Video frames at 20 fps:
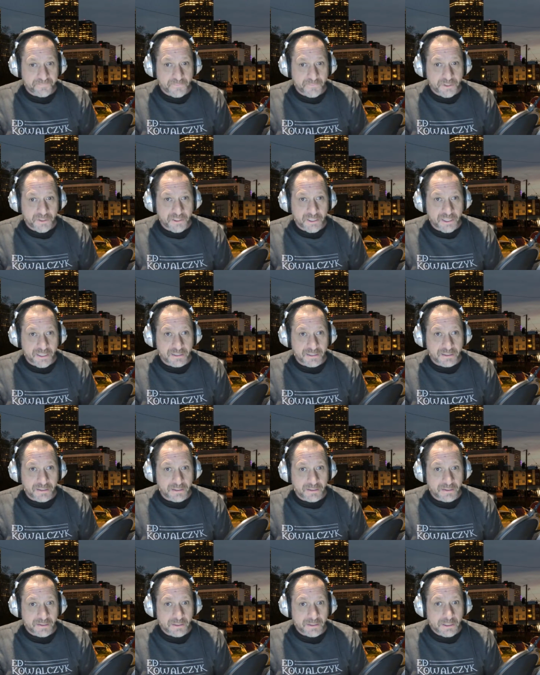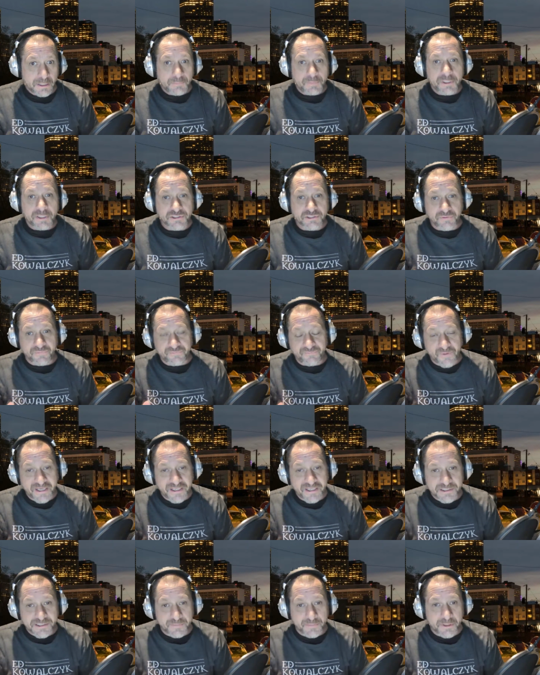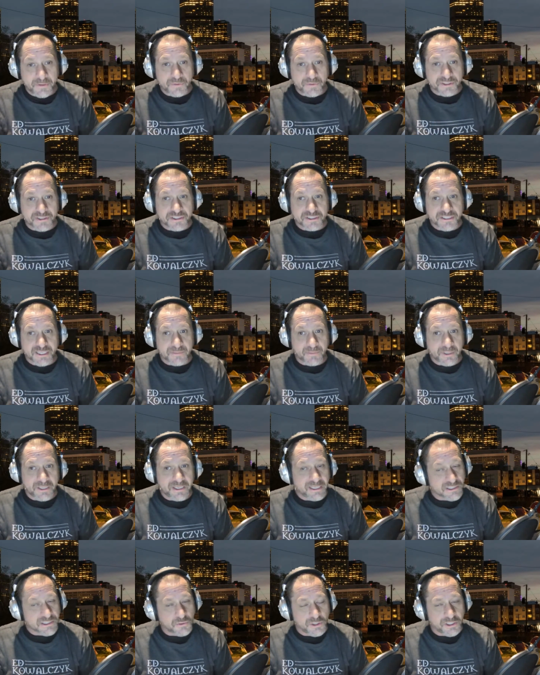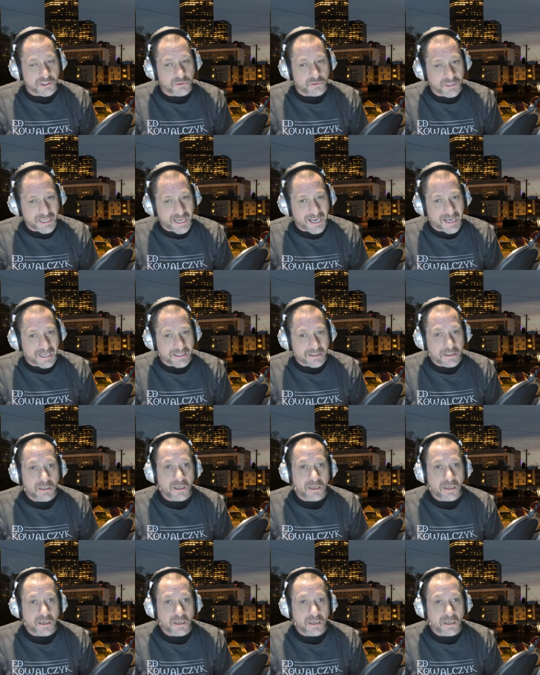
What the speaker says: Okay? Because you fight somebody with stigma, guess what you got?